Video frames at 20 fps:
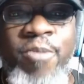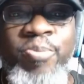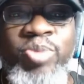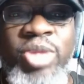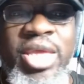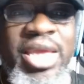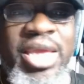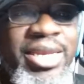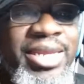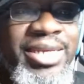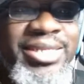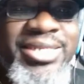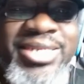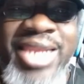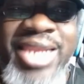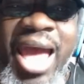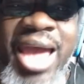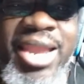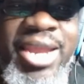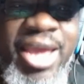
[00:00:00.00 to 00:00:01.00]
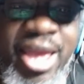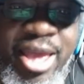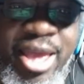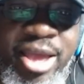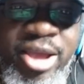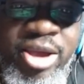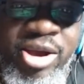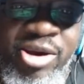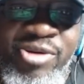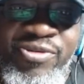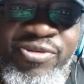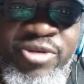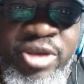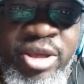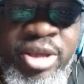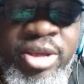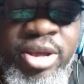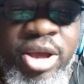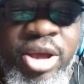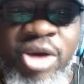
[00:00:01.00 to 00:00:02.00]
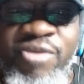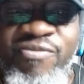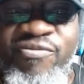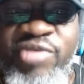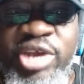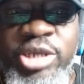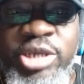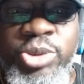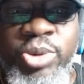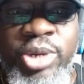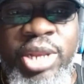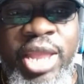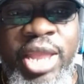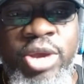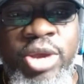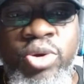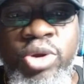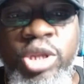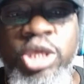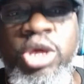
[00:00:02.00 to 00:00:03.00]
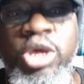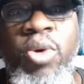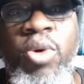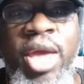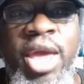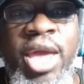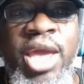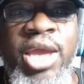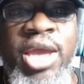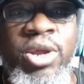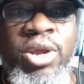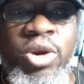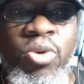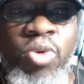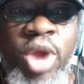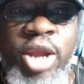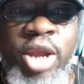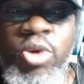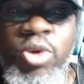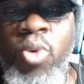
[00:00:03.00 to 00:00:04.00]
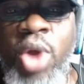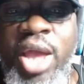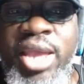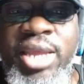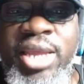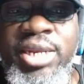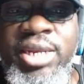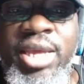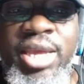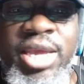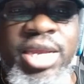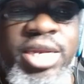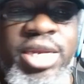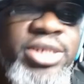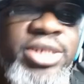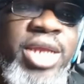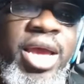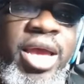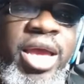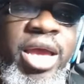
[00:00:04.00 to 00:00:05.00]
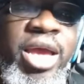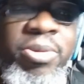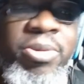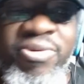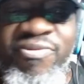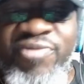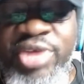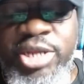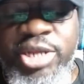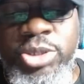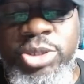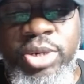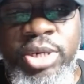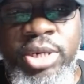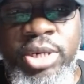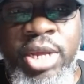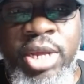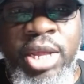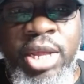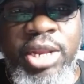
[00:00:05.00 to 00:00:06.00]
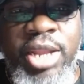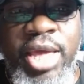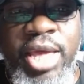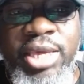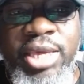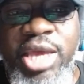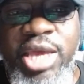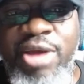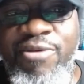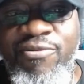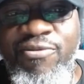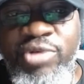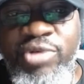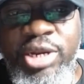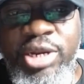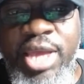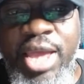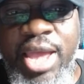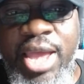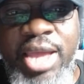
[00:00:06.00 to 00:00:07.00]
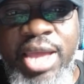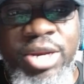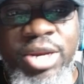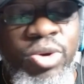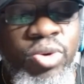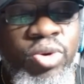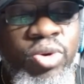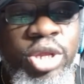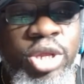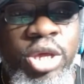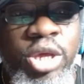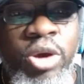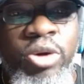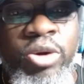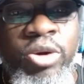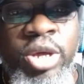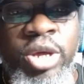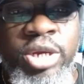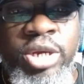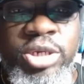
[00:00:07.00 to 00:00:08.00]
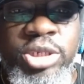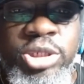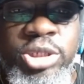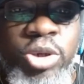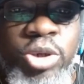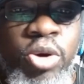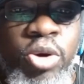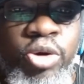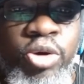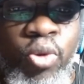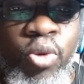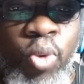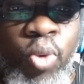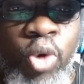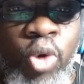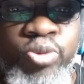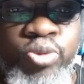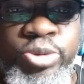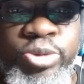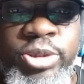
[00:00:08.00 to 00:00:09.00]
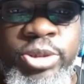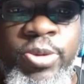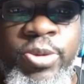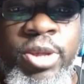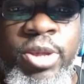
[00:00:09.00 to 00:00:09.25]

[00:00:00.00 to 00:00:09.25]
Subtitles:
He does not have a veteran like Julio had in Roddy White. He does not have a veteran like Calvin Ridley had in Julio to show him the ropes.